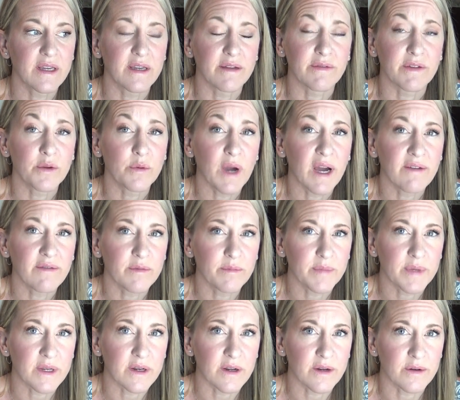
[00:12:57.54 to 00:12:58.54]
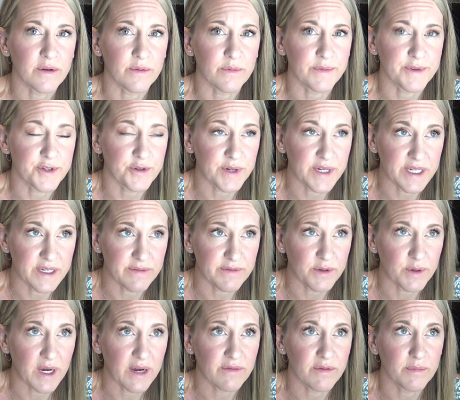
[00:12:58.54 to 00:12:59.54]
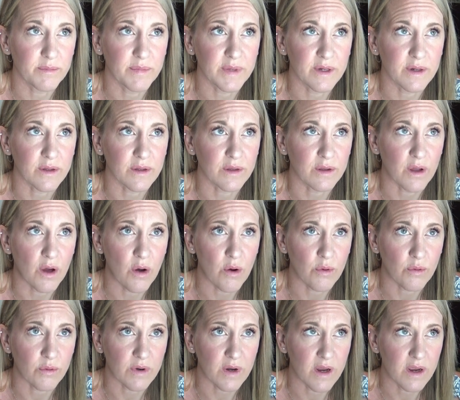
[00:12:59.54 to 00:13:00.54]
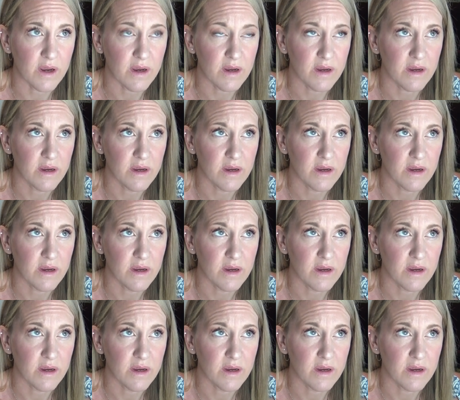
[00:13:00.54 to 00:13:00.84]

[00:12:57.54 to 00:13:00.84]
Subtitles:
if you haven't been on a retreat, if you haven't been alone,